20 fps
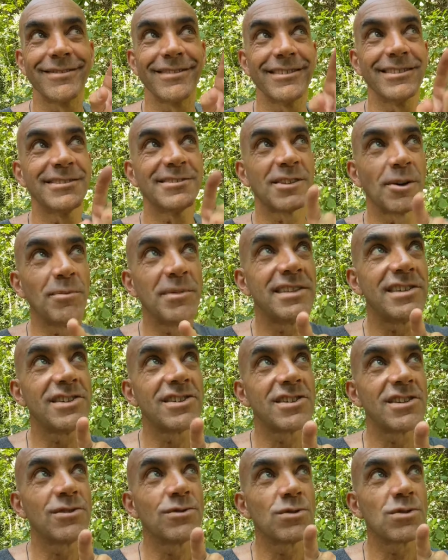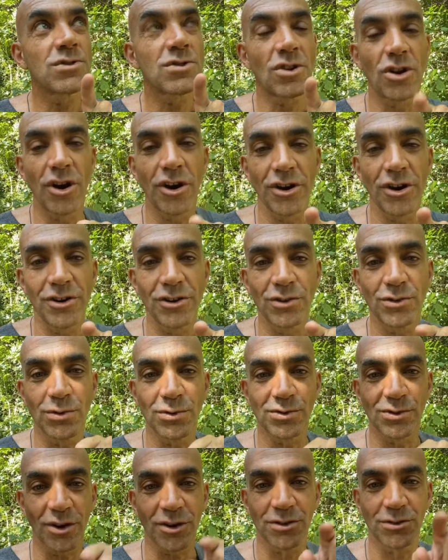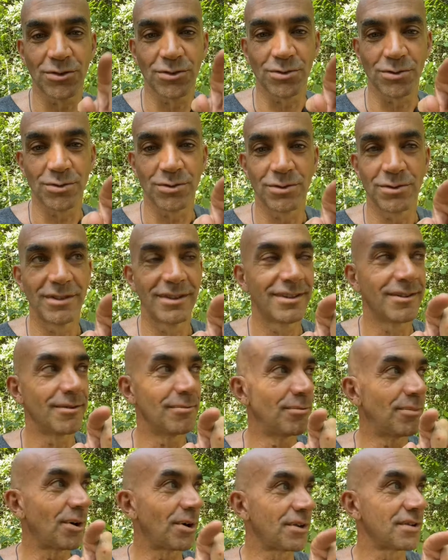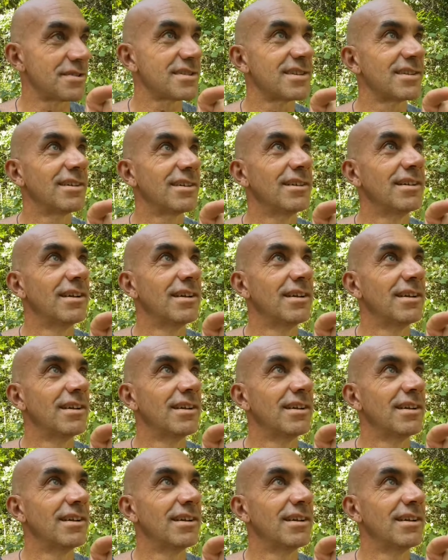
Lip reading: some indigenous learn to talk to birds.